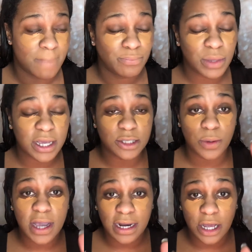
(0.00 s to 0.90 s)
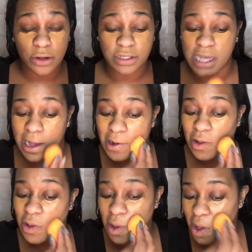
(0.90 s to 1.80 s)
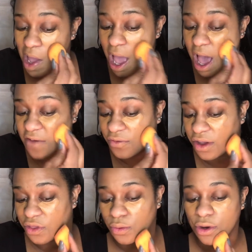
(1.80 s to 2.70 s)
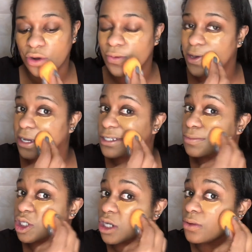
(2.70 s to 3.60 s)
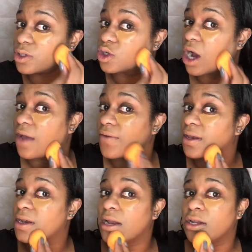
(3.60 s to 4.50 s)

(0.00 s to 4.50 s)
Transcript: because we got a hotel halfway through because Michelle was driving, and I